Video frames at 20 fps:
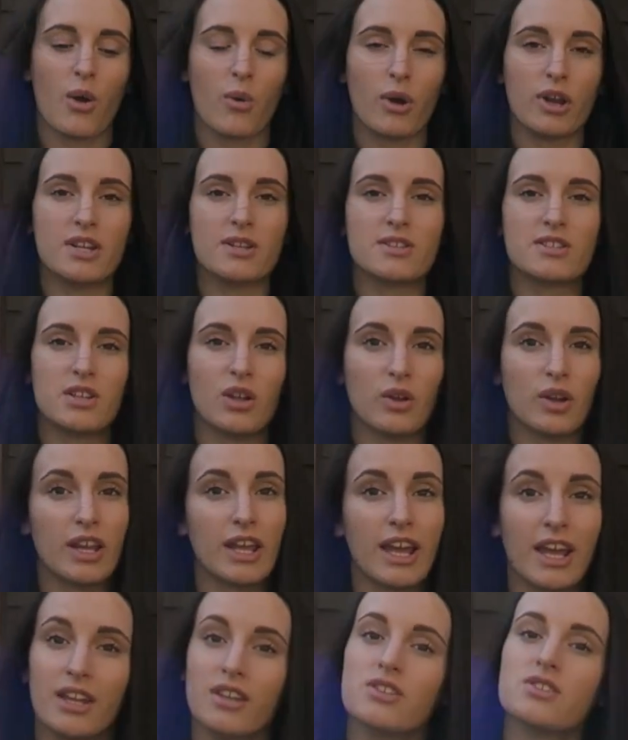went slowly
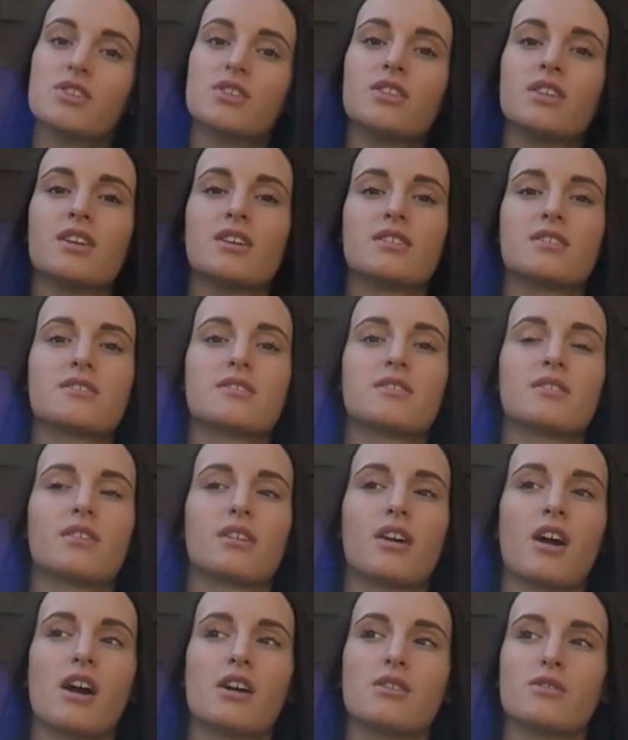into this
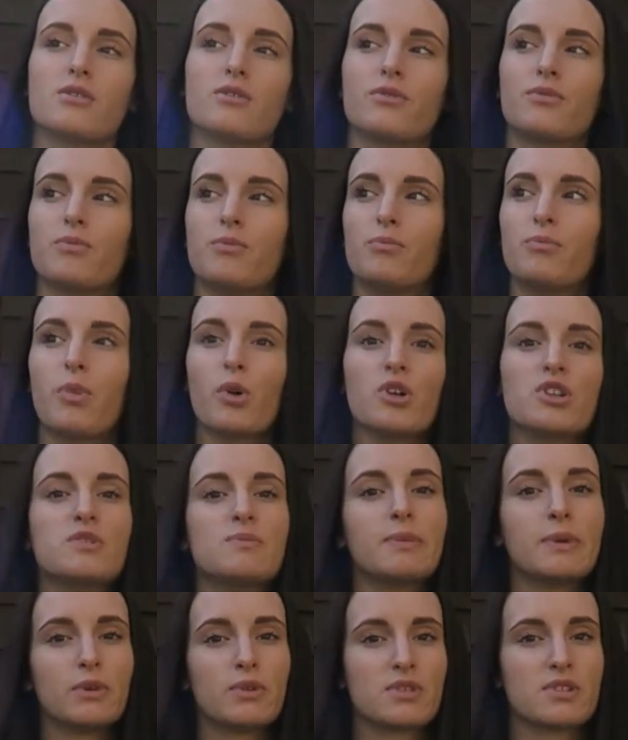kind of
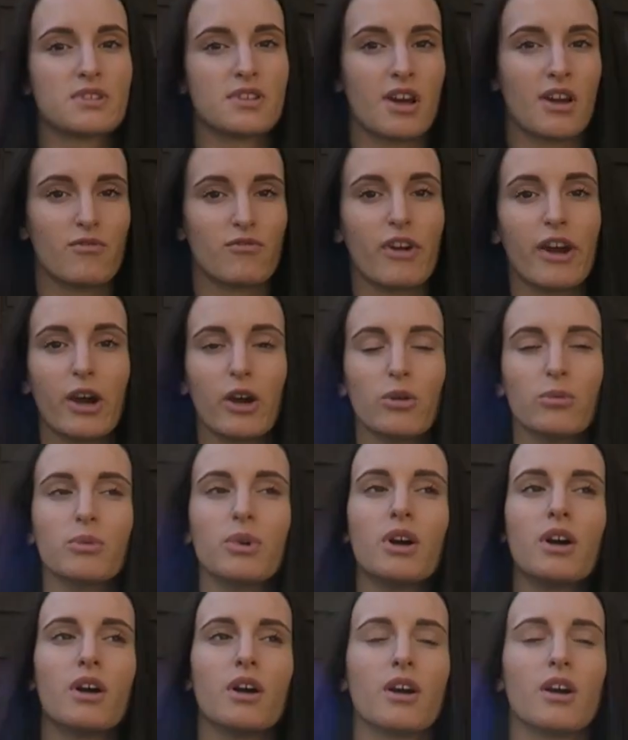bodybuilding type
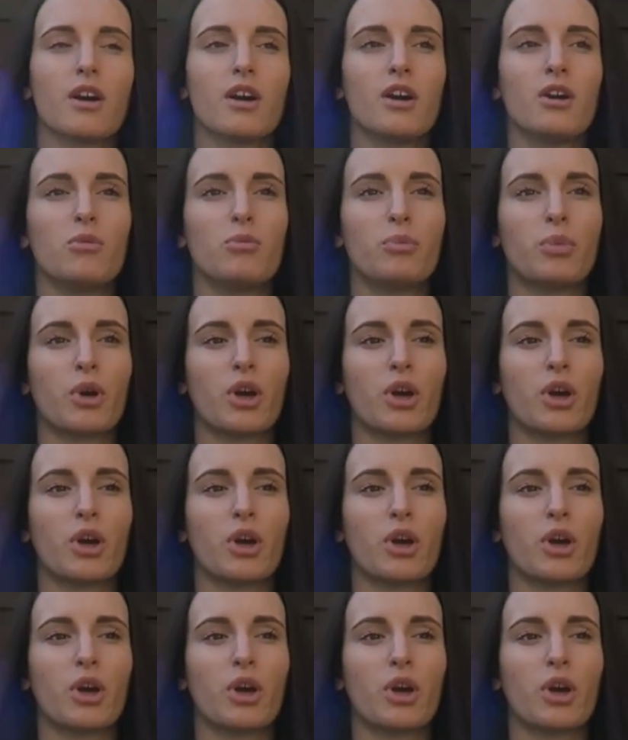realm.